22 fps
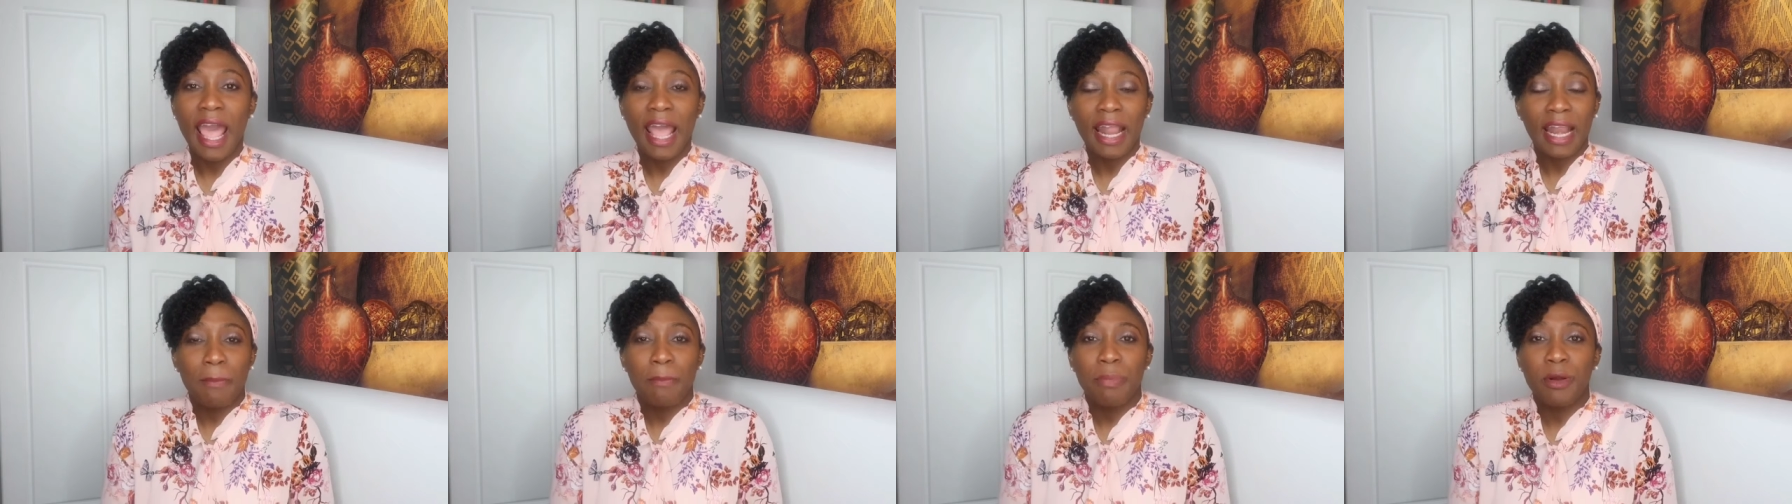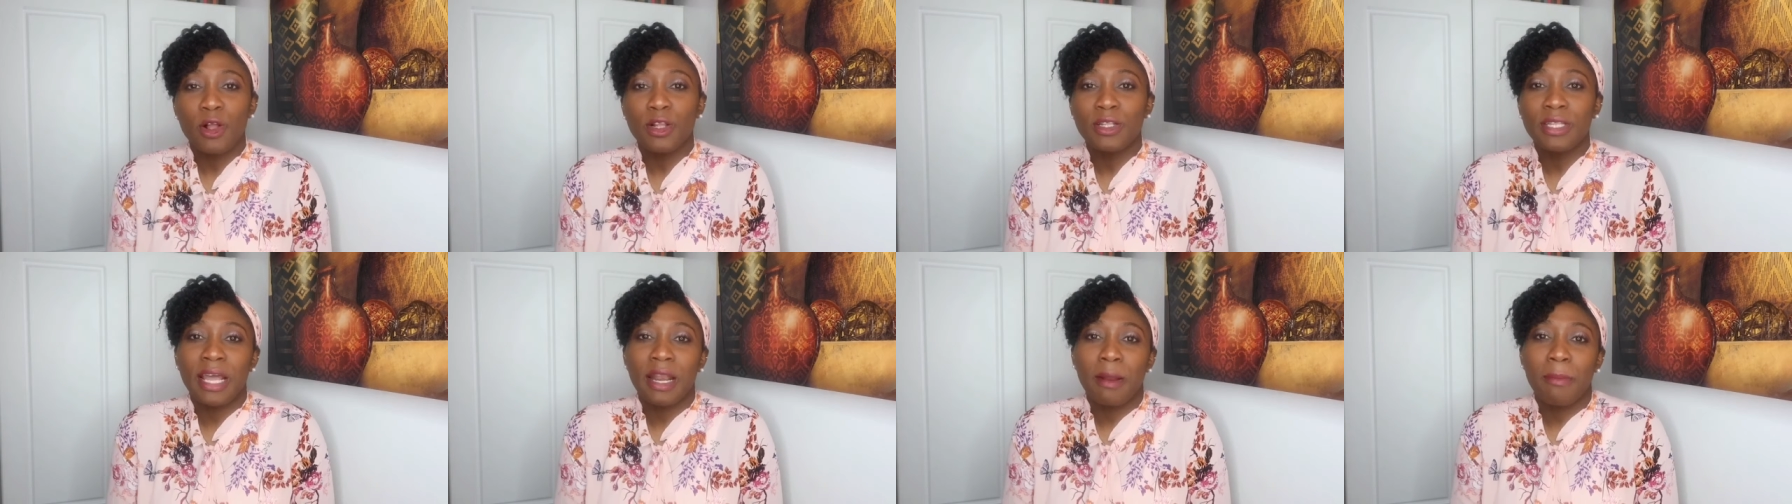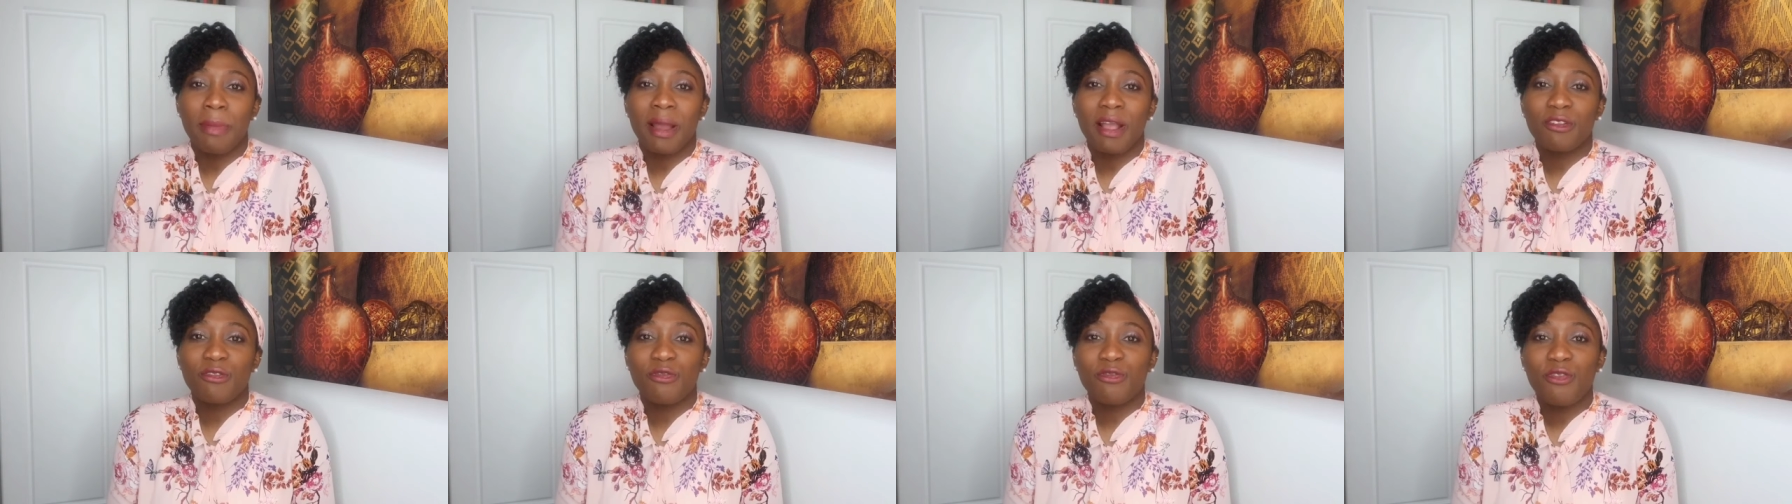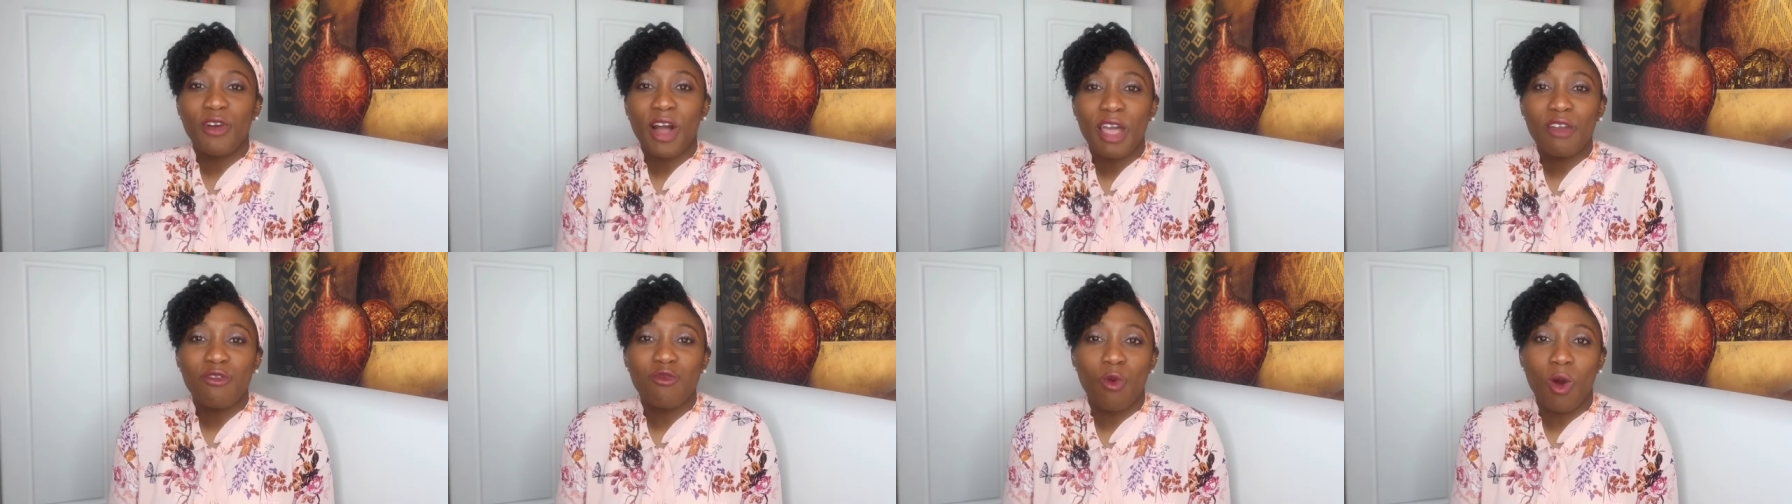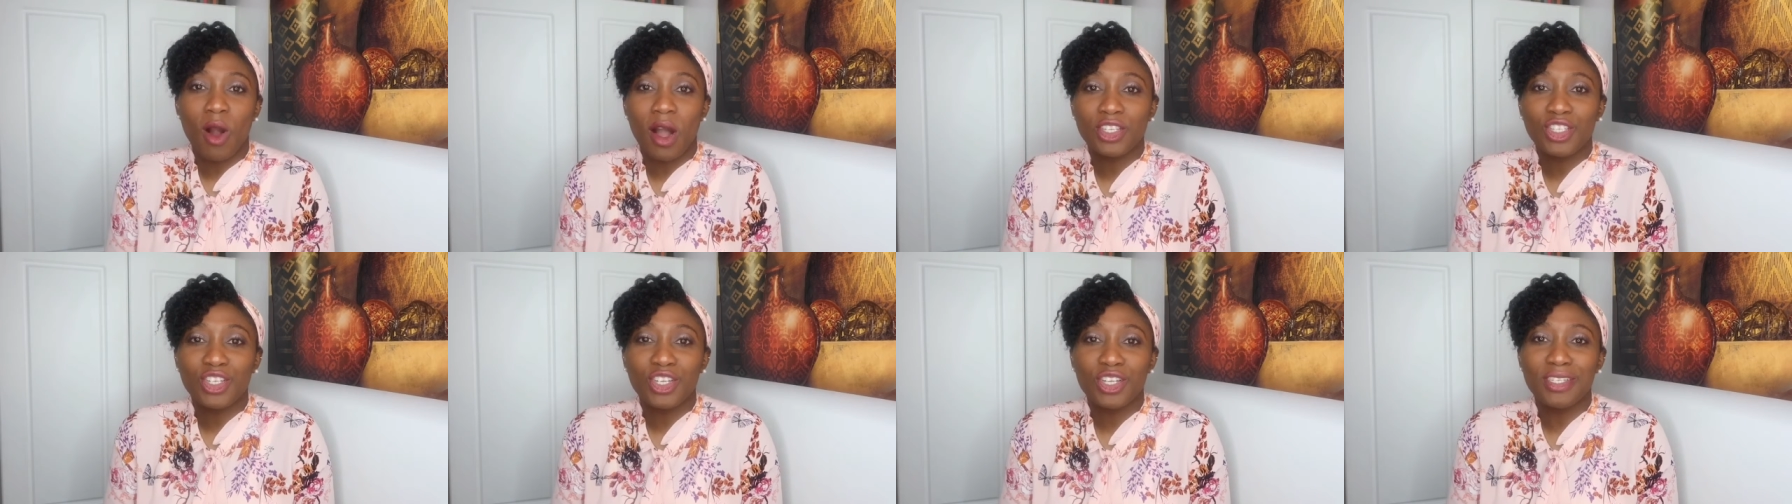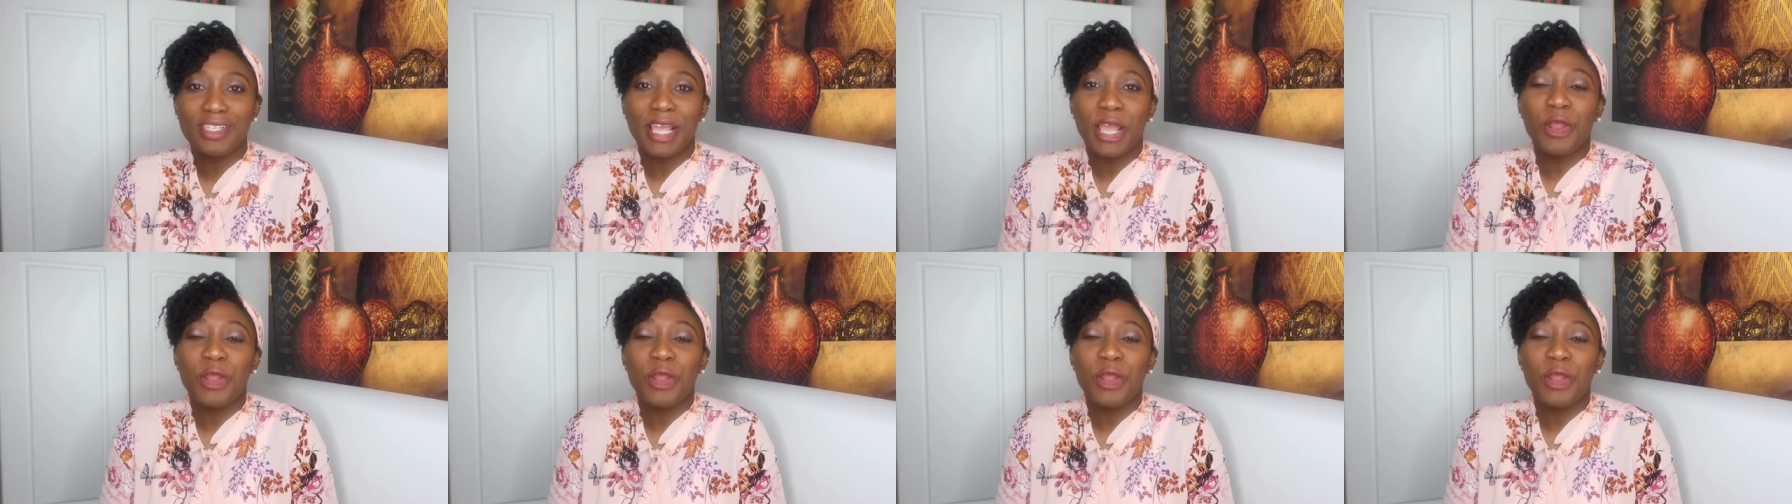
And I pulled out about 5 watches,